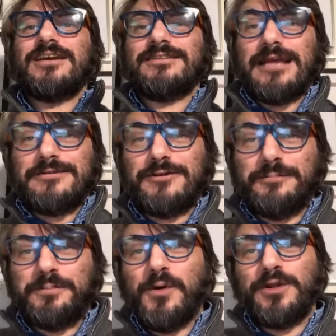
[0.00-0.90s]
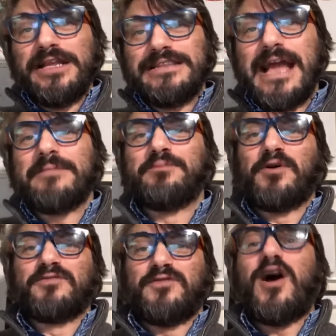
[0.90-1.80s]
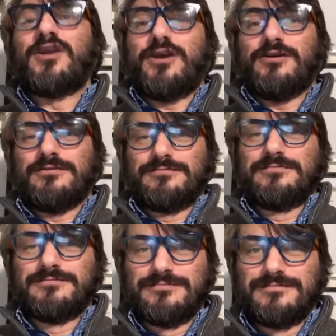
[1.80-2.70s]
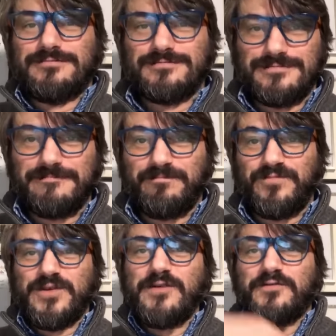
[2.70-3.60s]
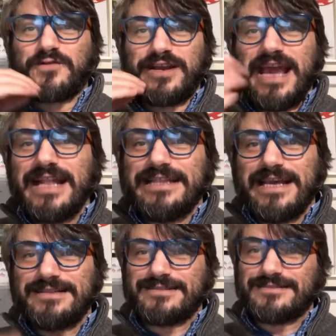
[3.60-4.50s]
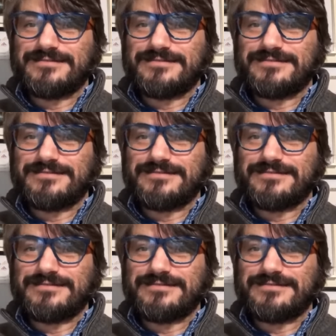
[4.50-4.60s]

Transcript: that you put in that portfolio. Don't forget that.